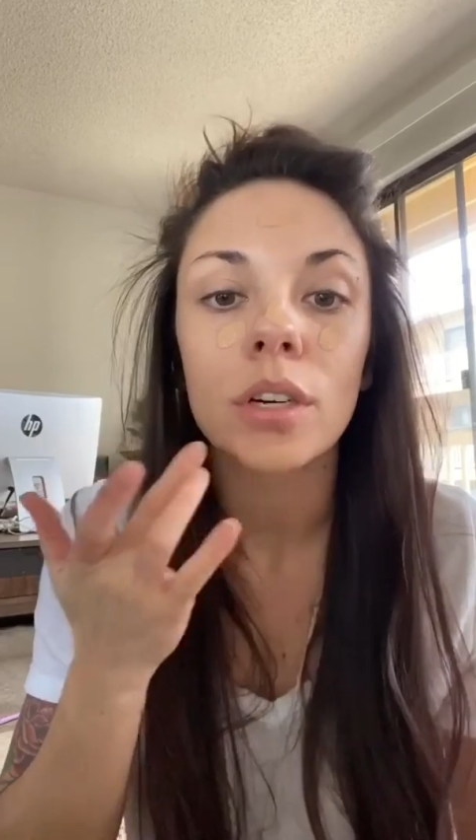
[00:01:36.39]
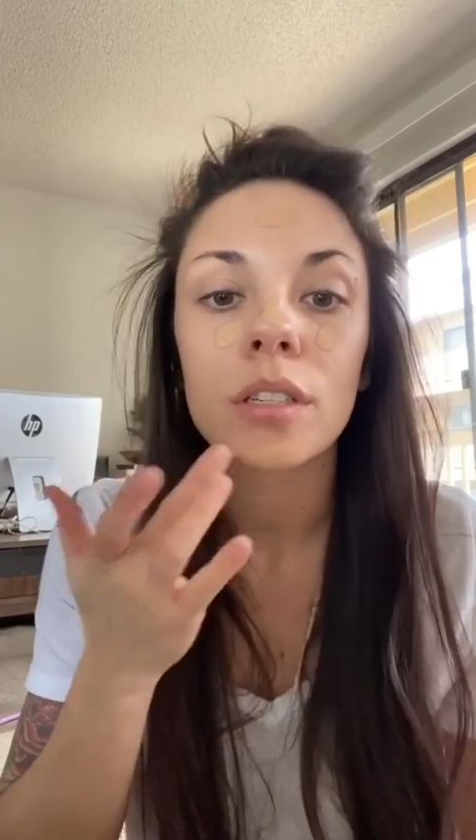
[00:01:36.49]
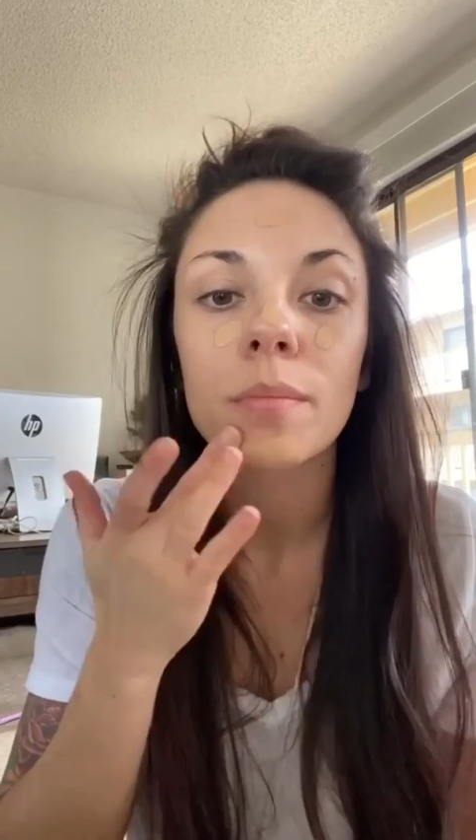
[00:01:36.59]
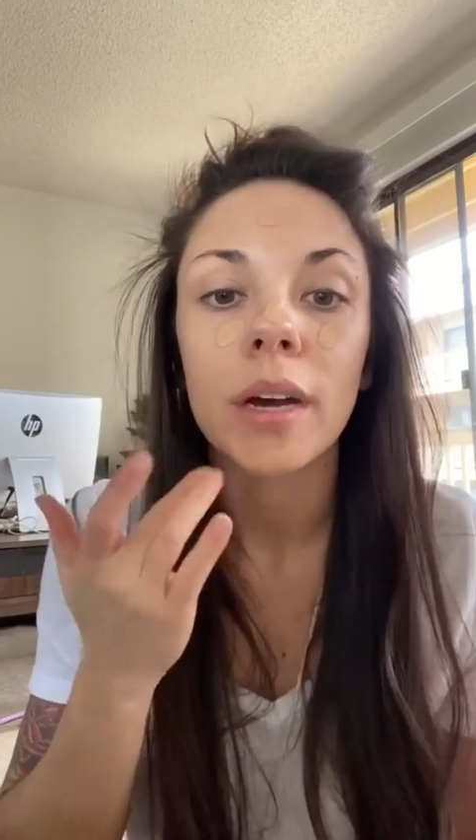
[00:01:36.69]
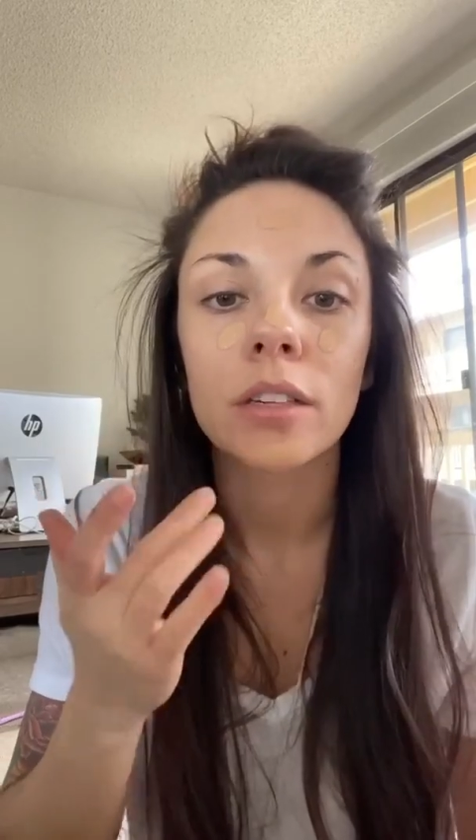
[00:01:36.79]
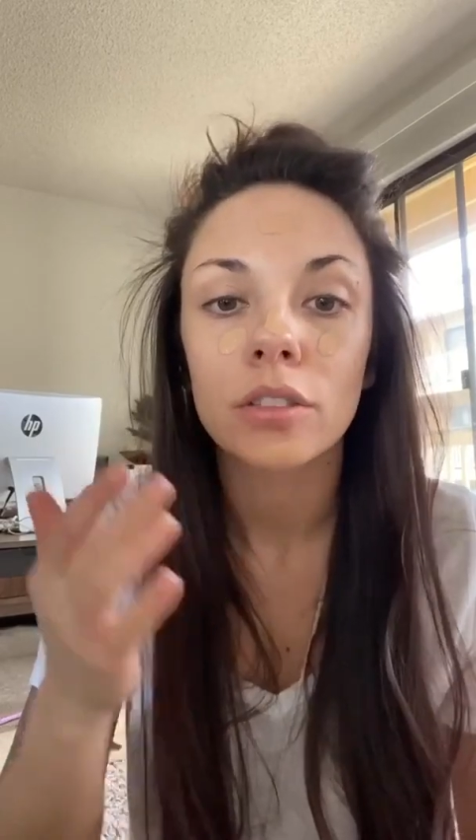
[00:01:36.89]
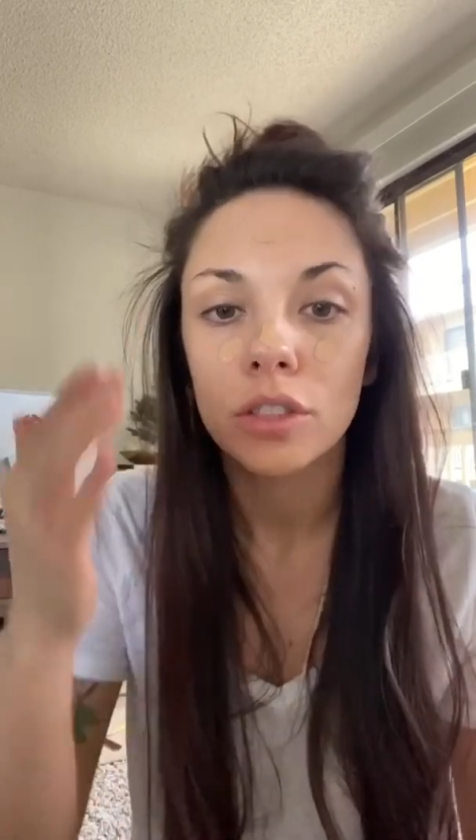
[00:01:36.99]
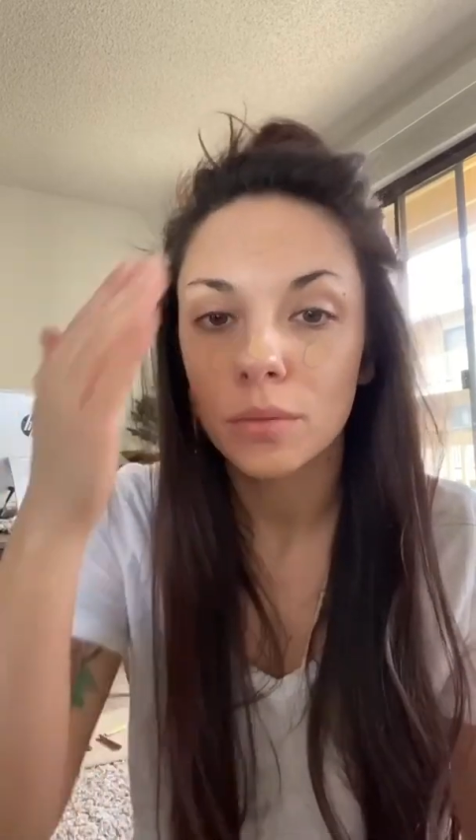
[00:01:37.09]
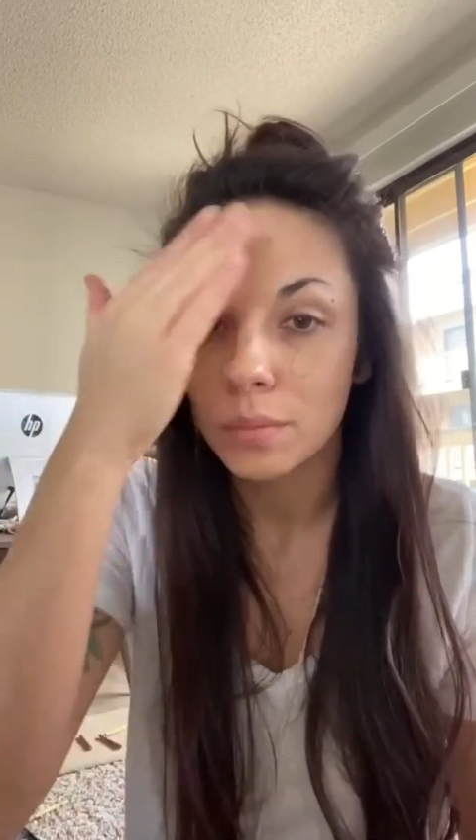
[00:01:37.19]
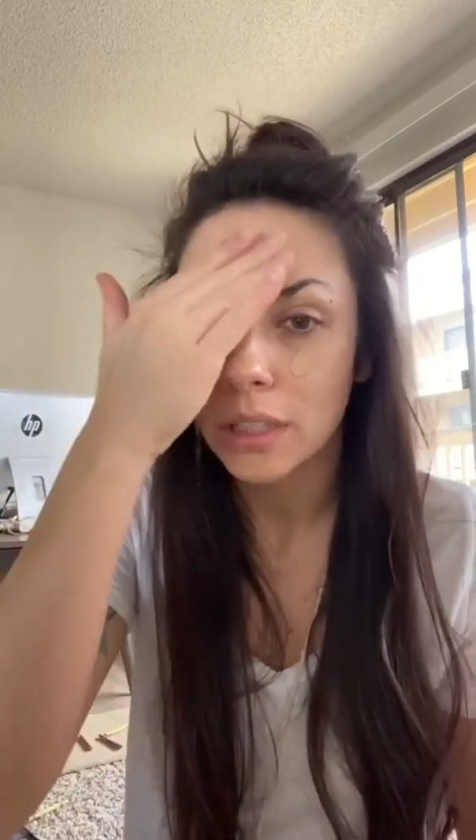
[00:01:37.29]
a
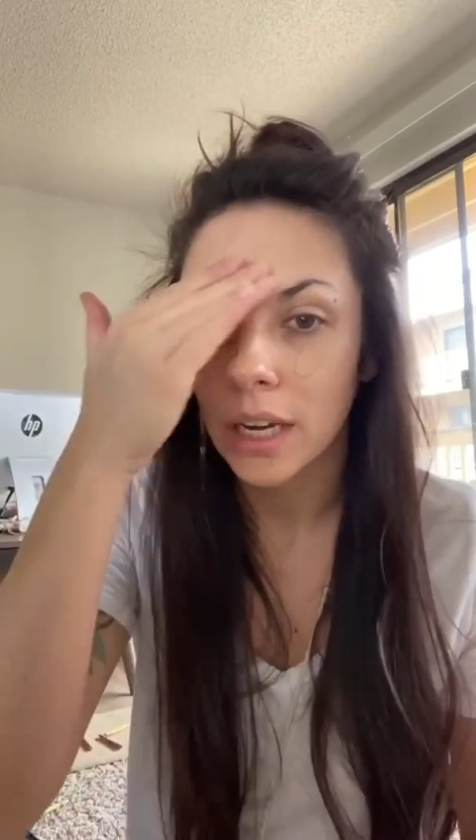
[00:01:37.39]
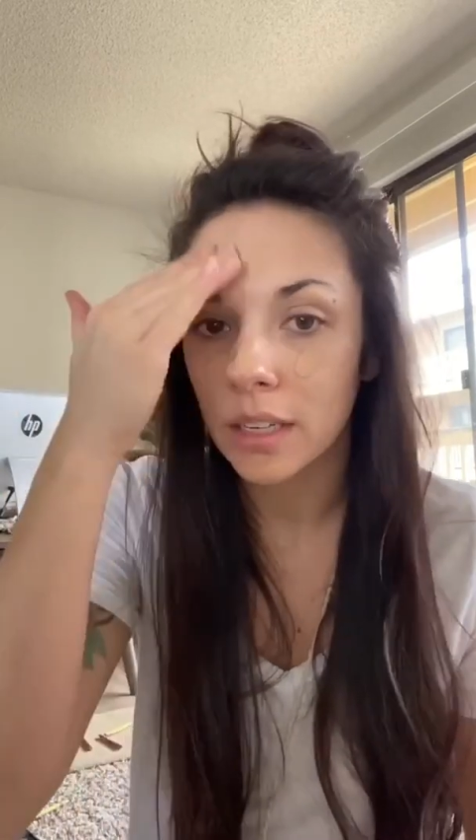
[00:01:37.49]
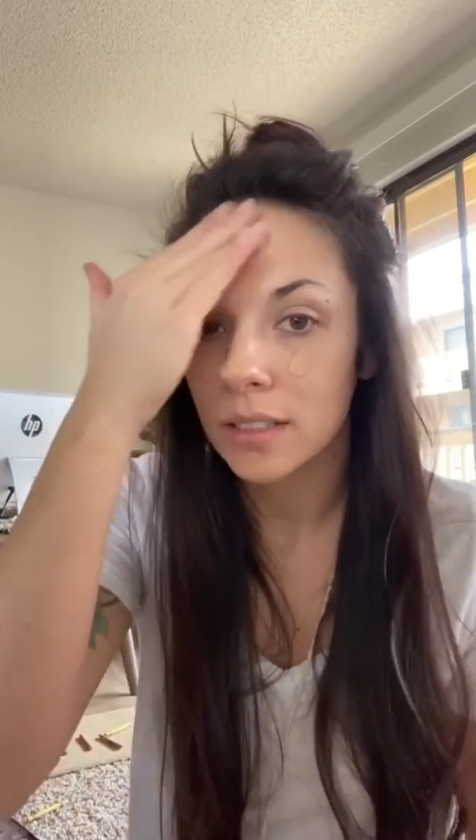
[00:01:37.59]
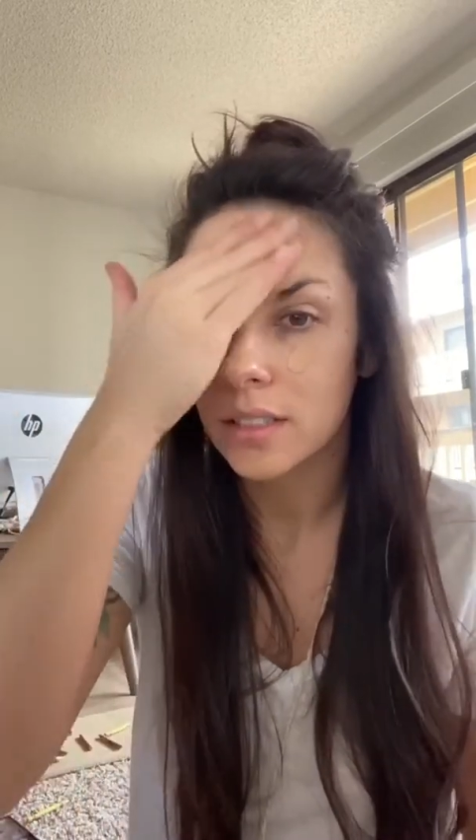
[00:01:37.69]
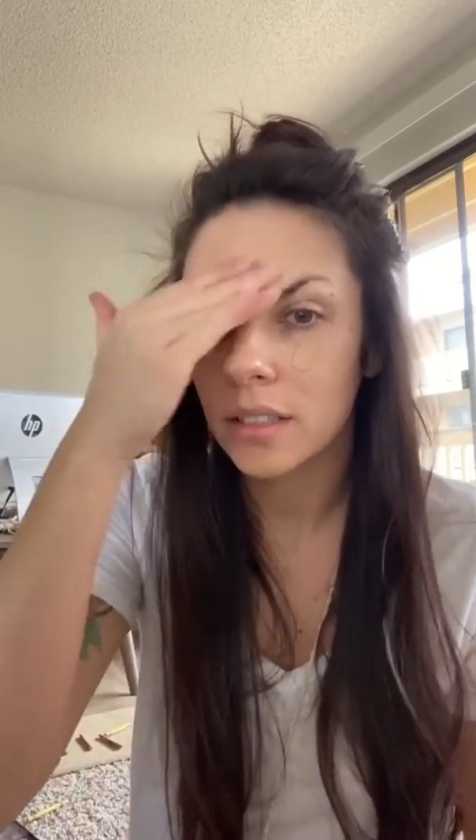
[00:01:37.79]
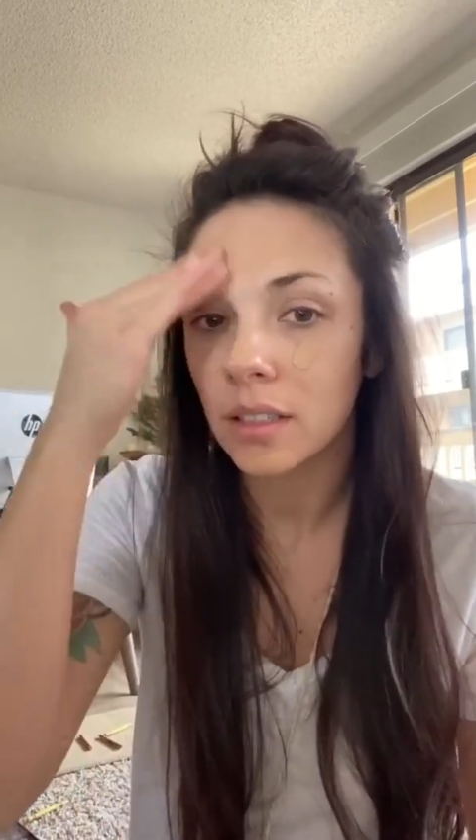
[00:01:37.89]
sponge because